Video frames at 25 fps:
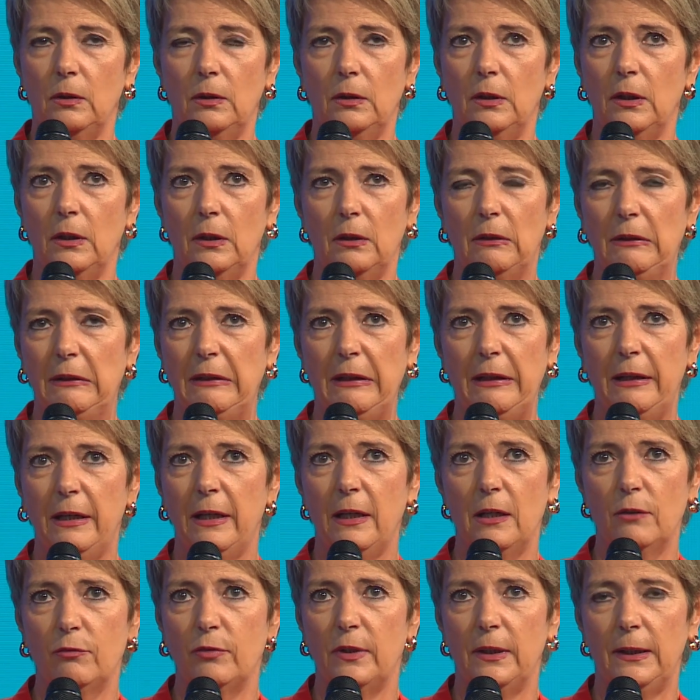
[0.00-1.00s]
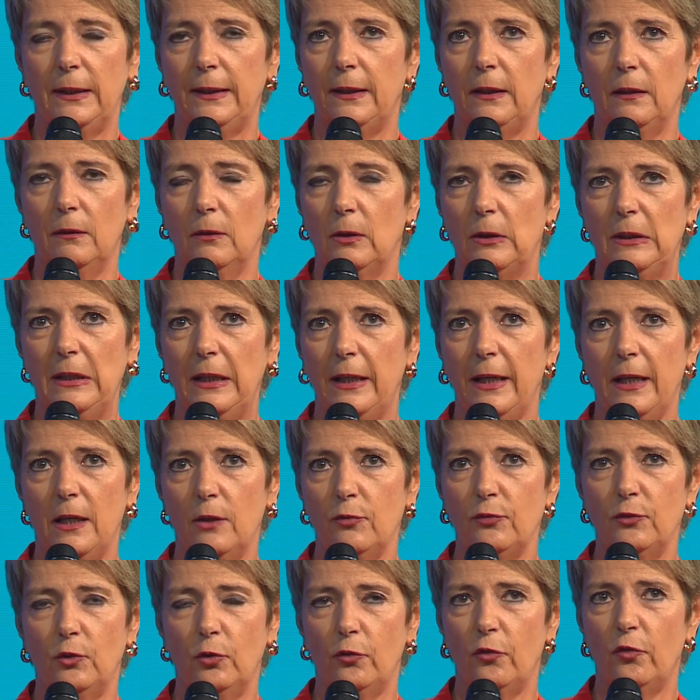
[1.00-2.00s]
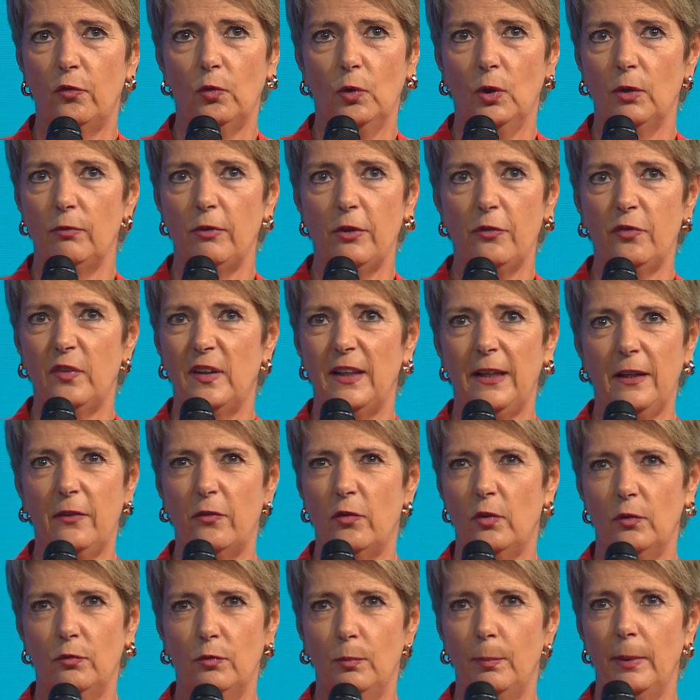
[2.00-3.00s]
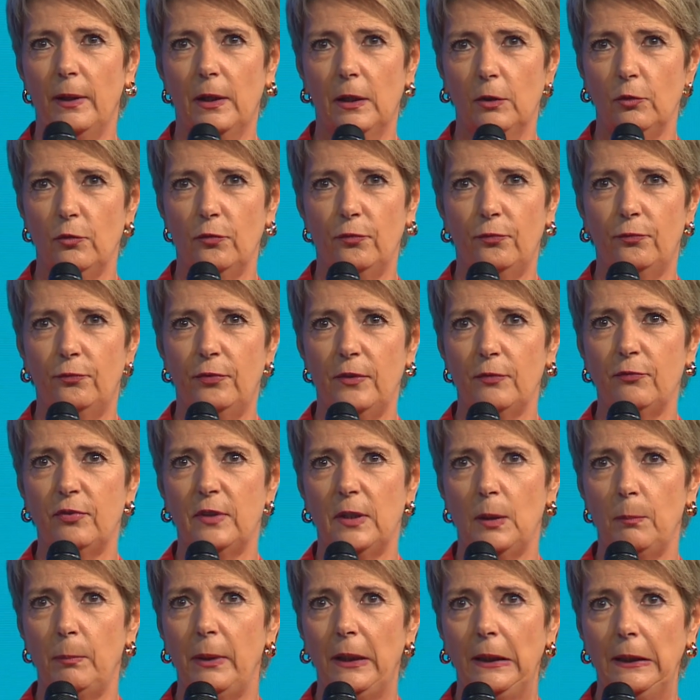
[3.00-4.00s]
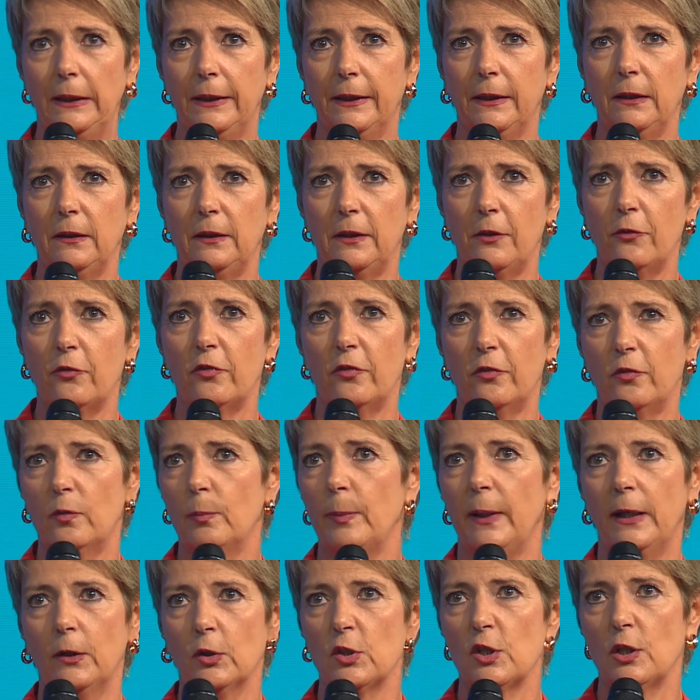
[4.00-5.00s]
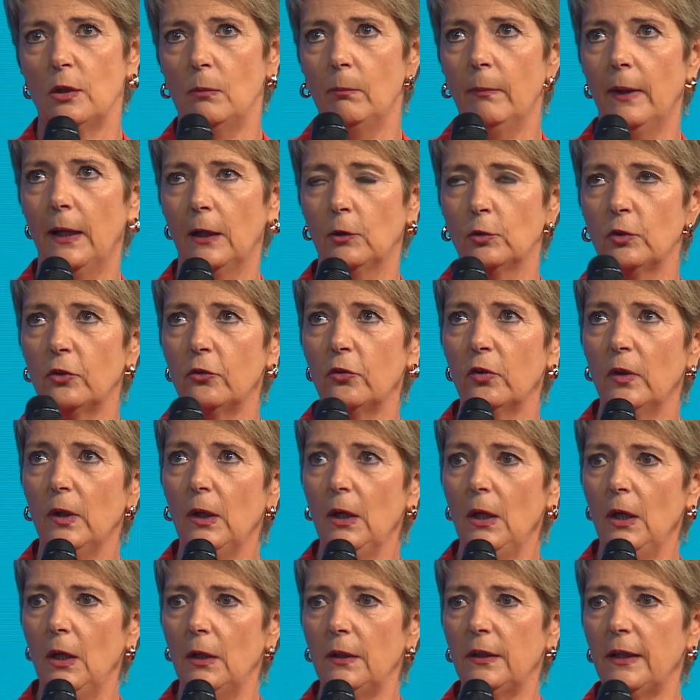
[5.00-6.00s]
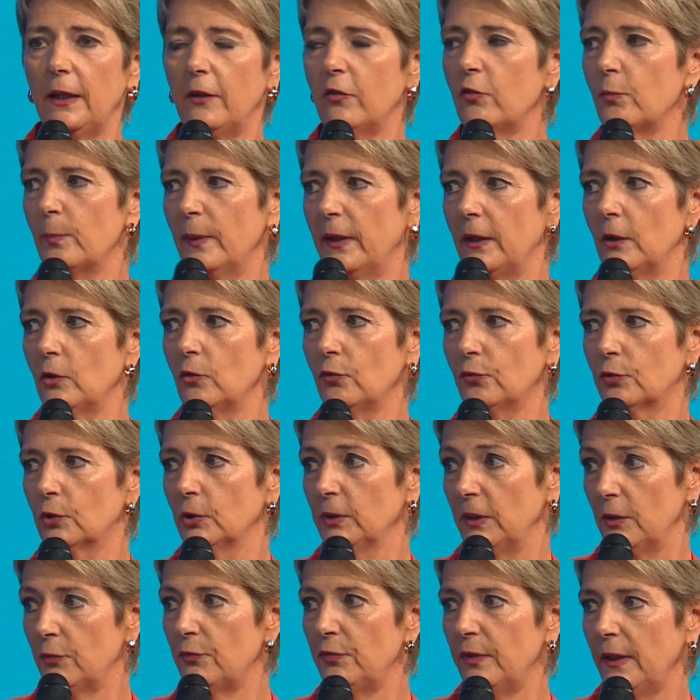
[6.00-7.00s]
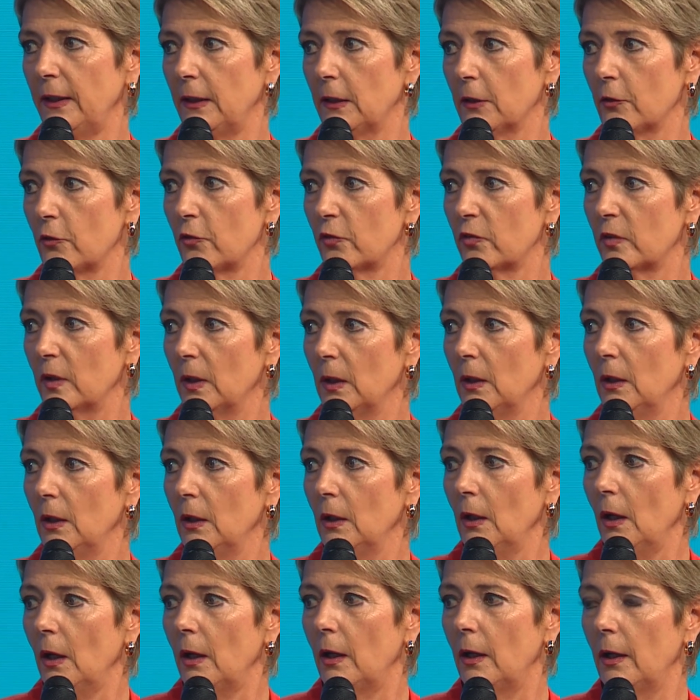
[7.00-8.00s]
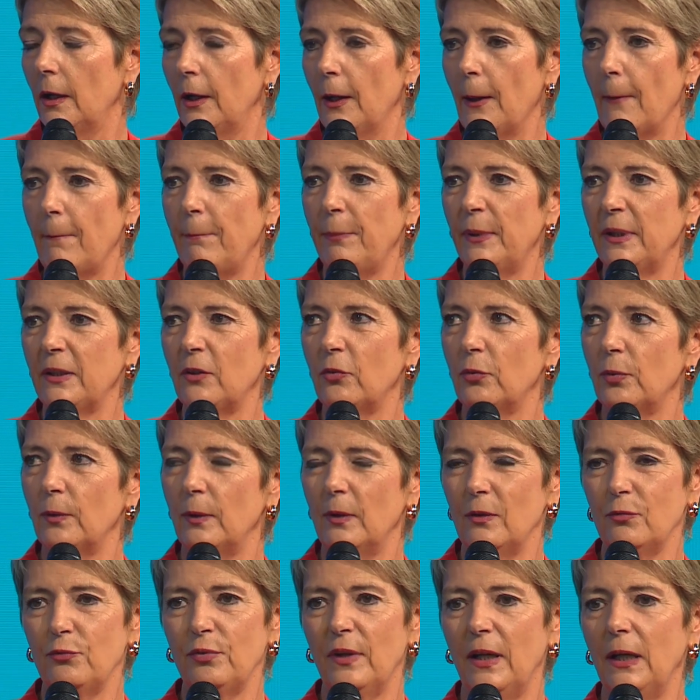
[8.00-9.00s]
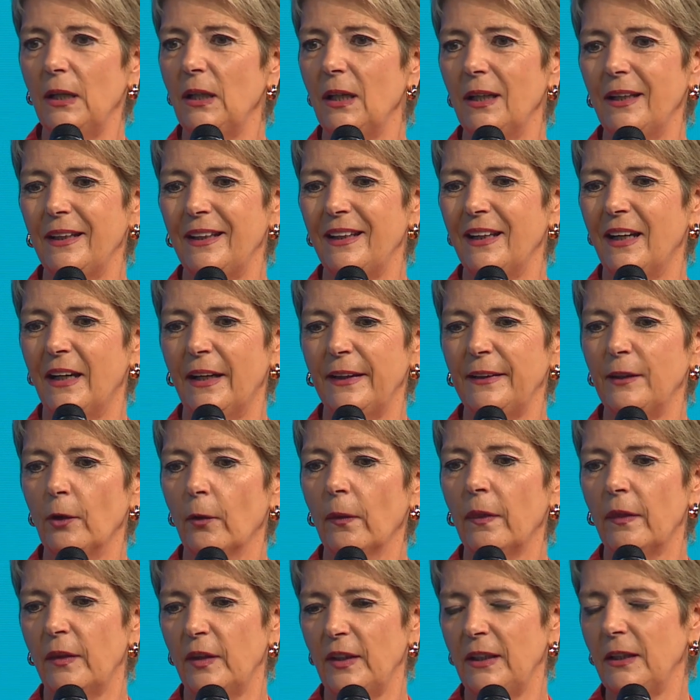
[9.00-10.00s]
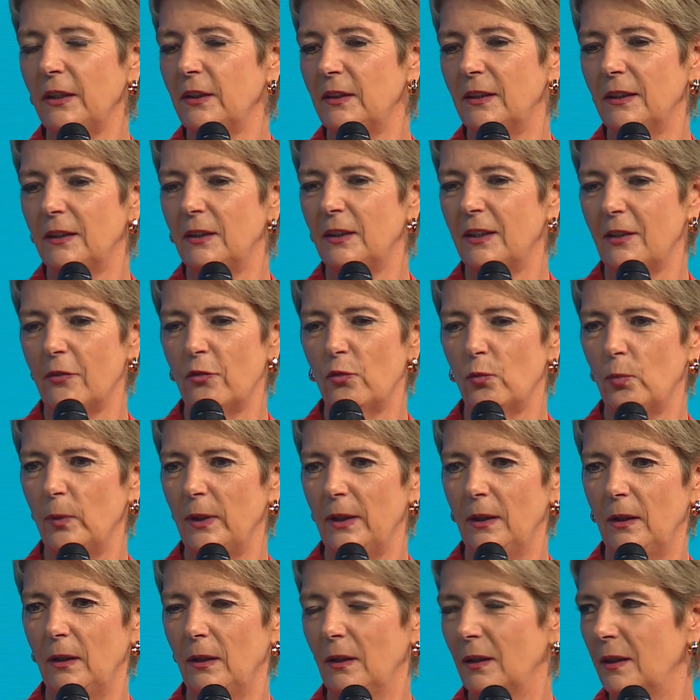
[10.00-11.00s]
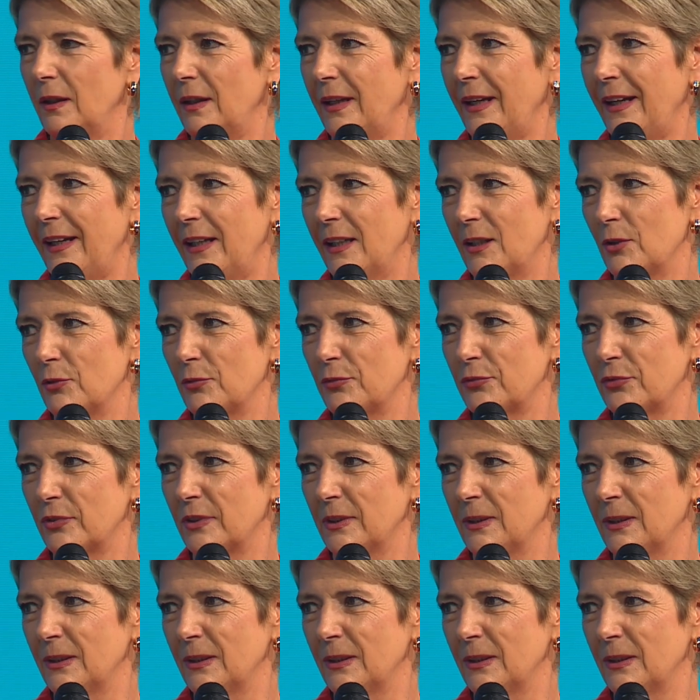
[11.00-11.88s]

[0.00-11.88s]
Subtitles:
to service debts of about 50 billion. This is about the amount they spend for defense. But finally, I don't think that this will have